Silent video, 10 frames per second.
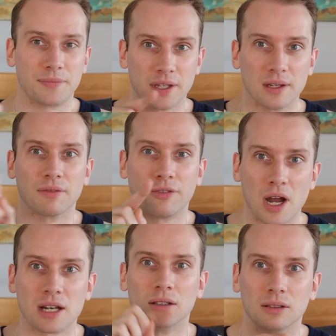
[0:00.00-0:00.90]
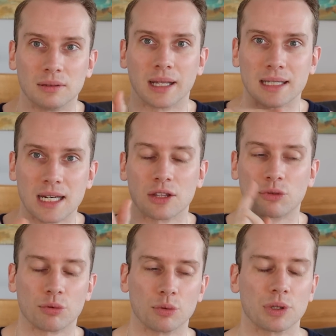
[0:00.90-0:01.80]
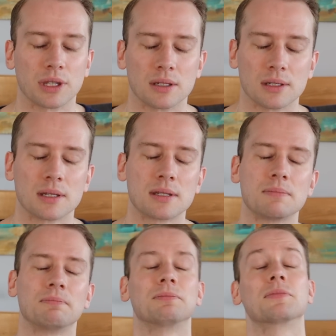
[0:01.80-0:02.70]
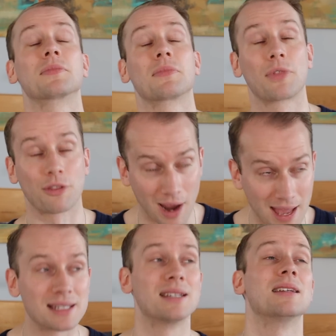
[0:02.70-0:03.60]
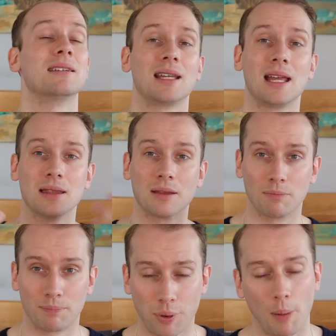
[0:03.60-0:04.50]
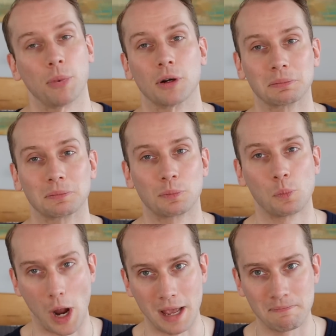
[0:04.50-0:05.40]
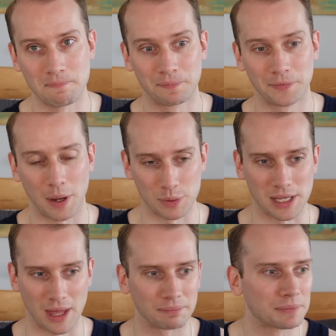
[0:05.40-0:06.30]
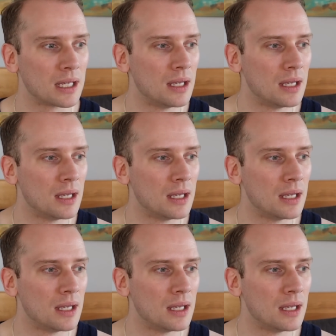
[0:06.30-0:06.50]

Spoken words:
the final like knitting through with the thread in the proper way. I would say that.